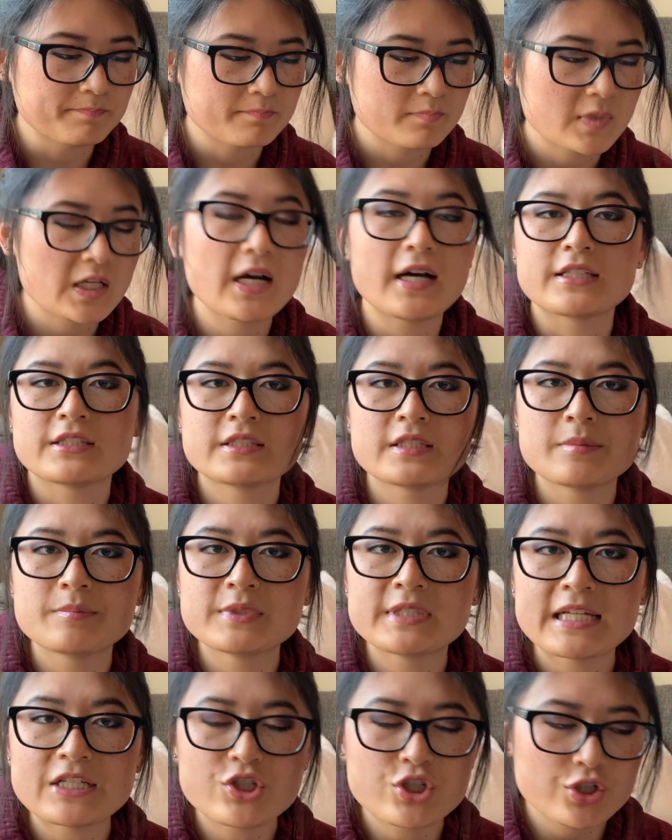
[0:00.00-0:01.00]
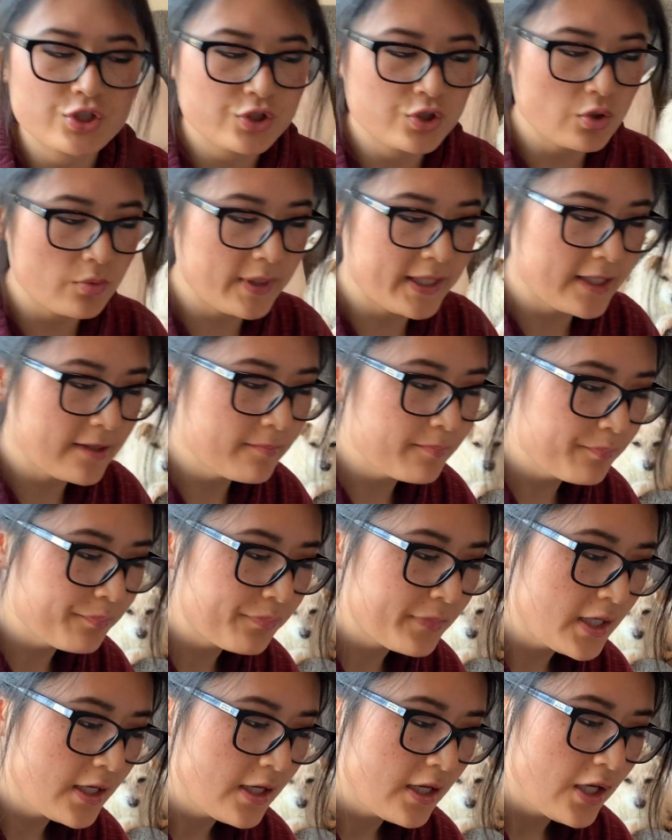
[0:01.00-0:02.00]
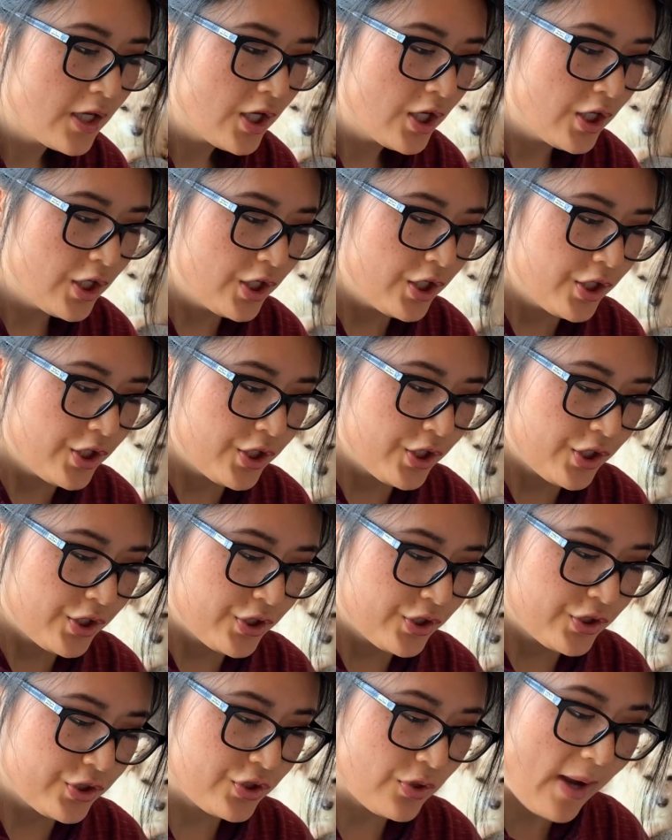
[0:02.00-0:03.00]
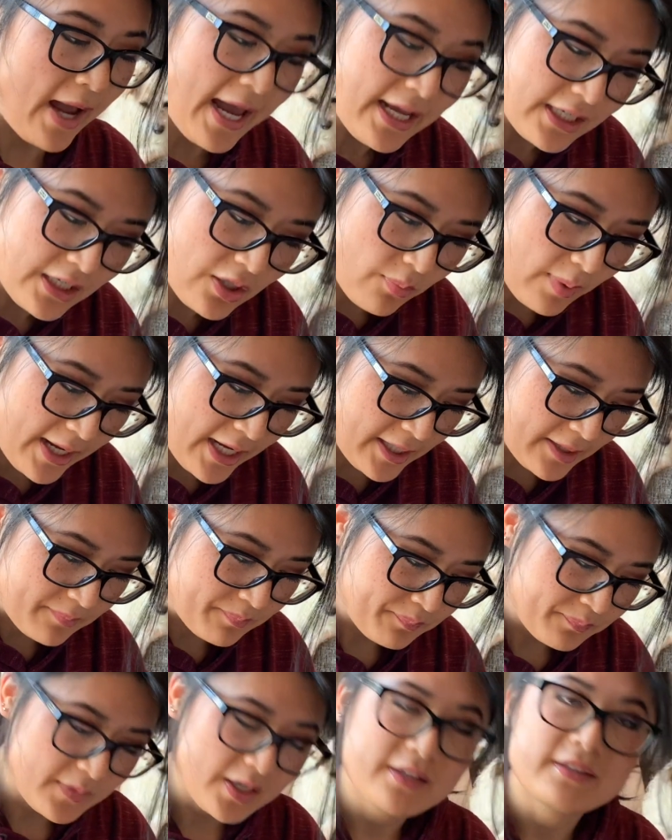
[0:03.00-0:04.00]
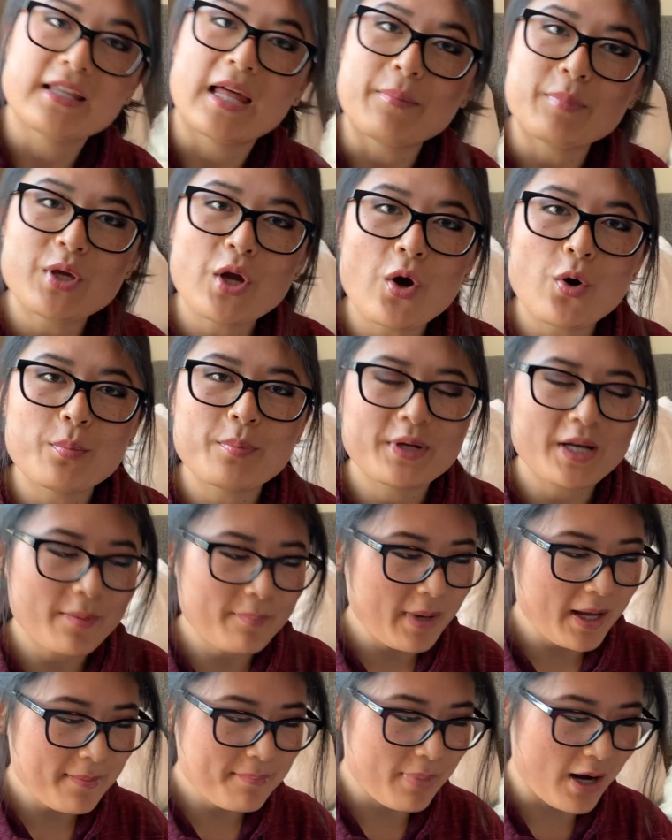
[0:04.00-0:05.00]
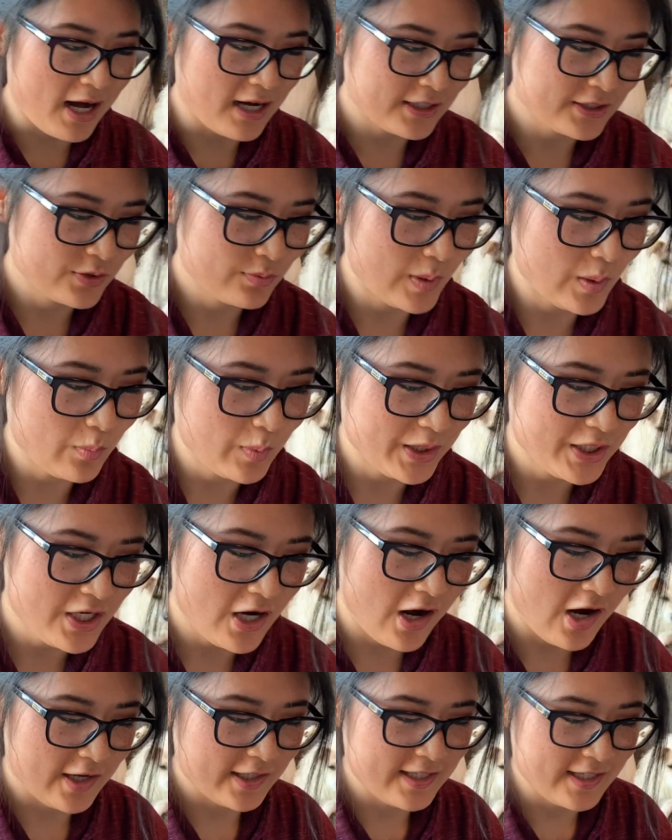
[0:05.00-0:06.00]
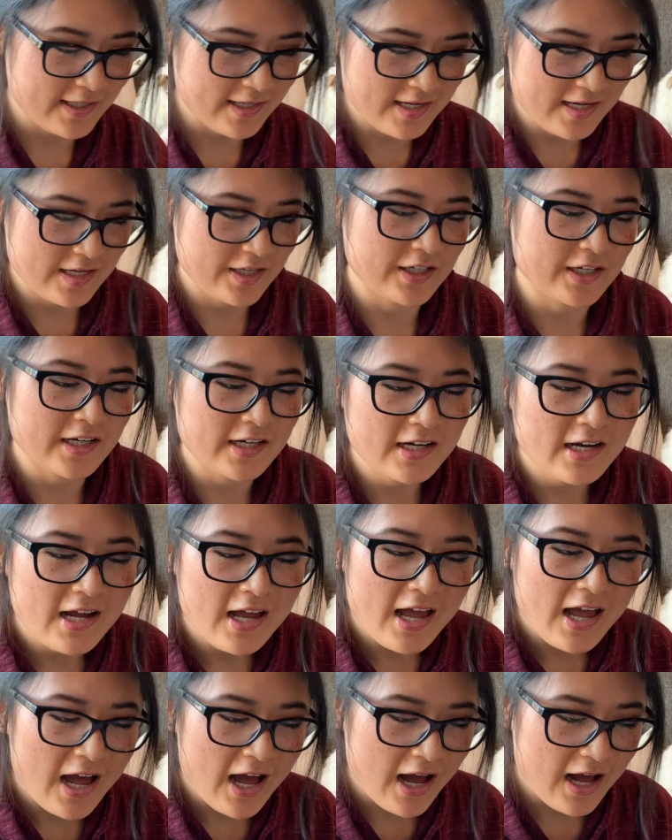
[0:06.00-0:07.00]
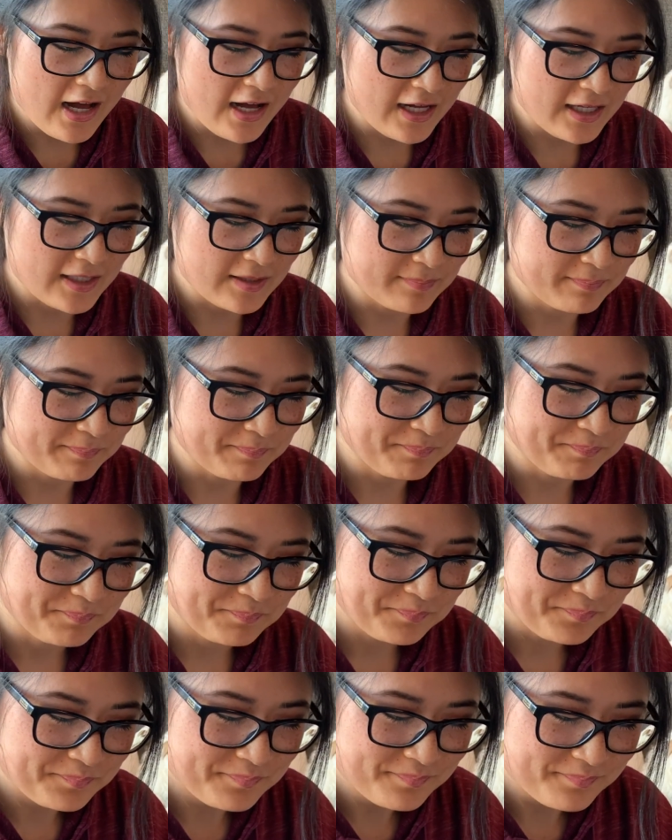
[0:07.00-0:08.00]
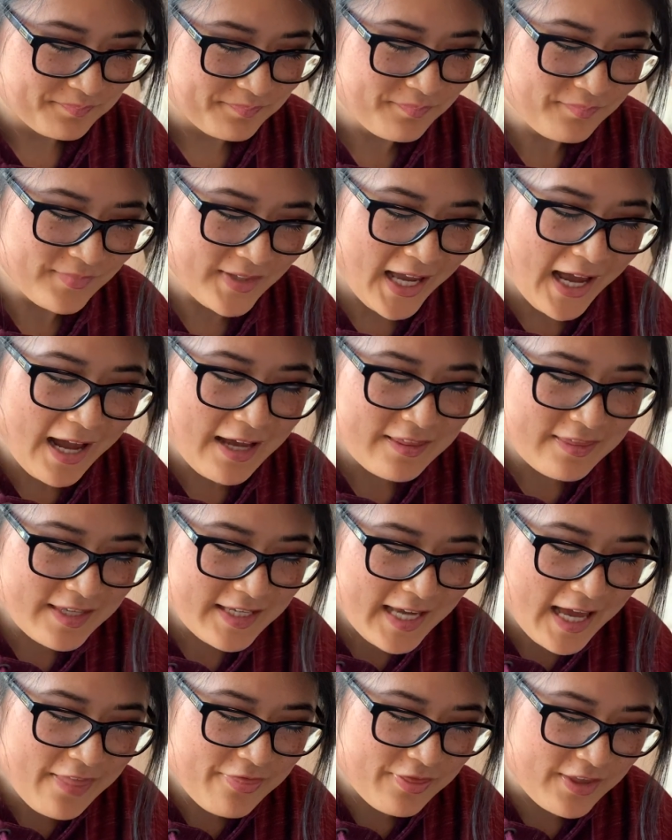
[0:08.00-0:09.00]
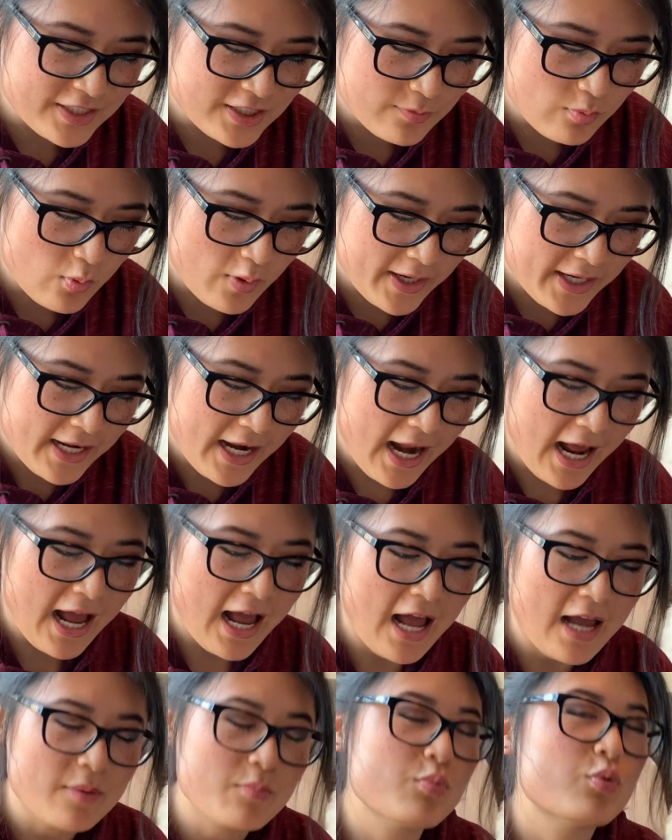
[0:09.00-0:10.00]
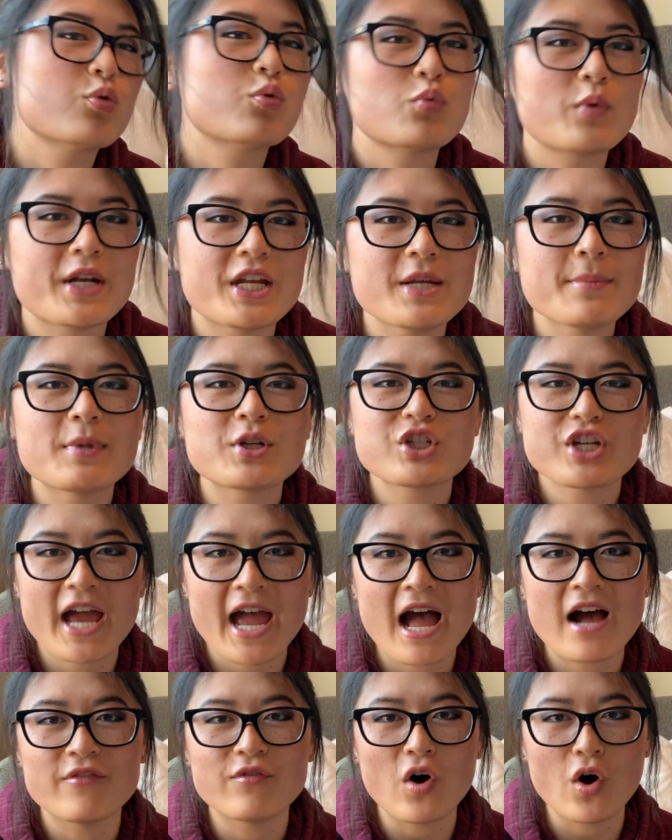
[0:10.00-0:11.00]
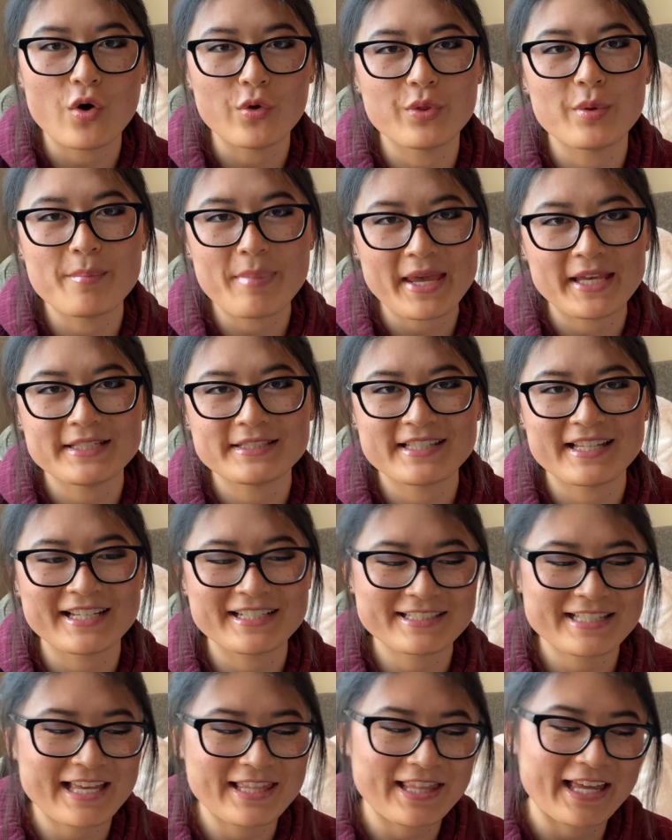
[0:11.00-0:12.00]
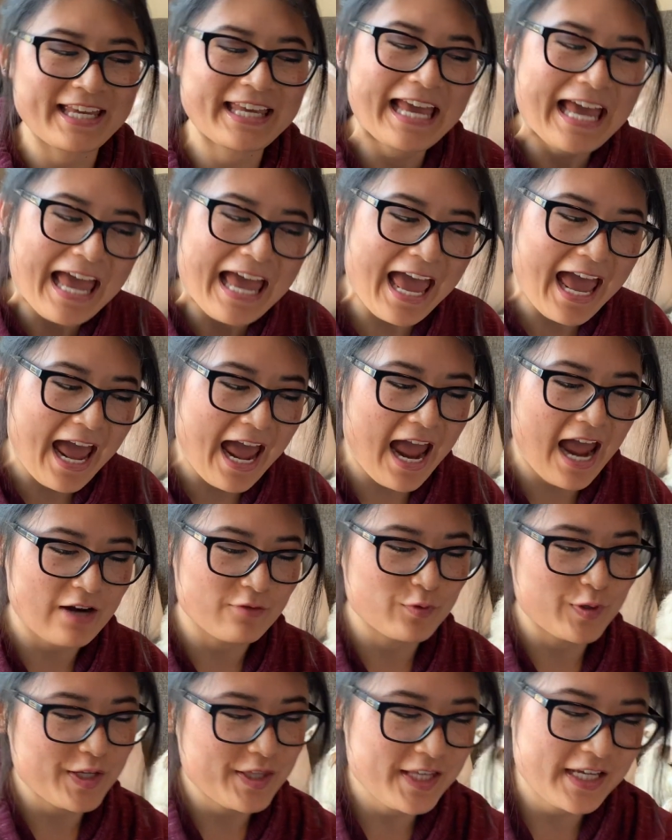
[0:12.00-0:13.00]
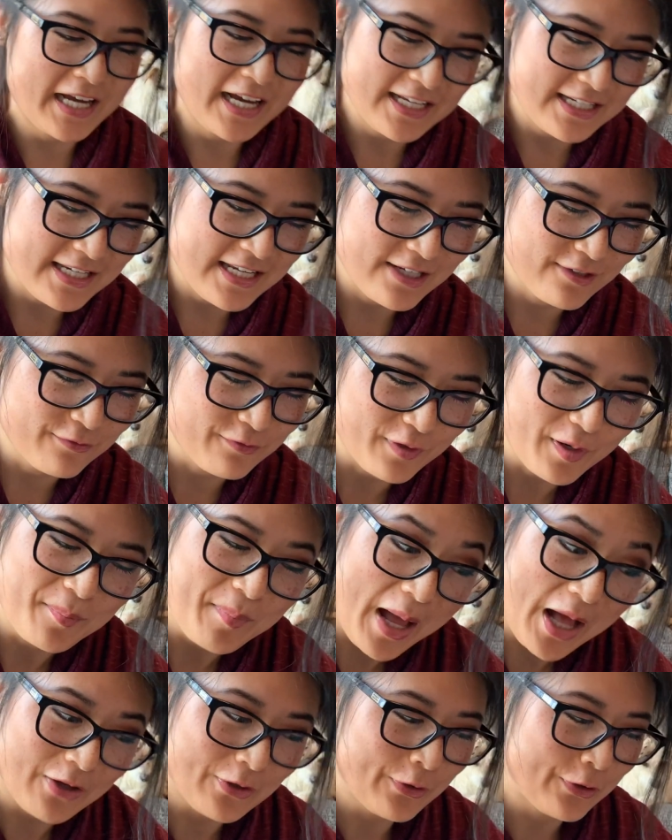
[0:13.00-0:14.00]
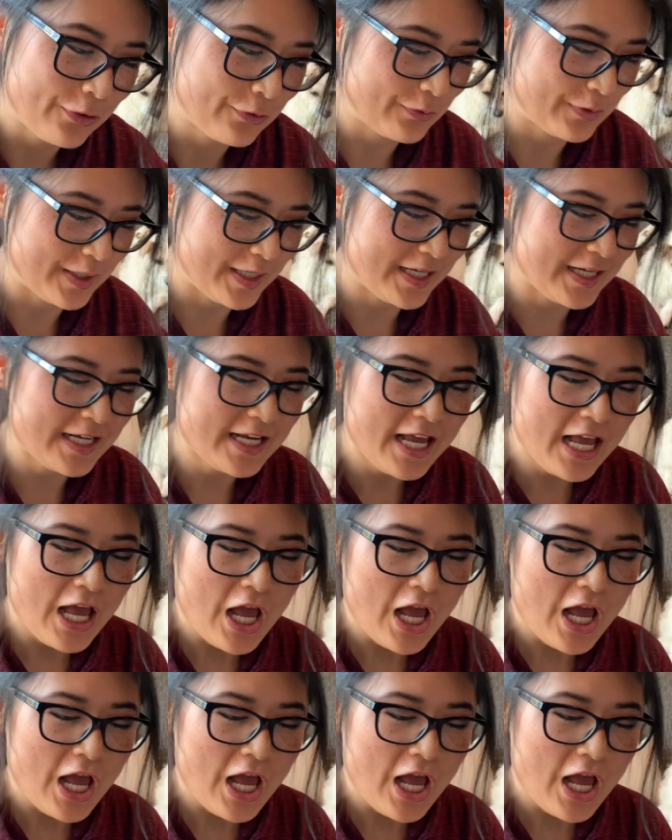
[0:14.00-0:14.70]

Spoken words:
customs that she's doing. So anyway, let me open up my box while we're talking here. I think at this point, I pretty much have all the basics and like everything I need from L3.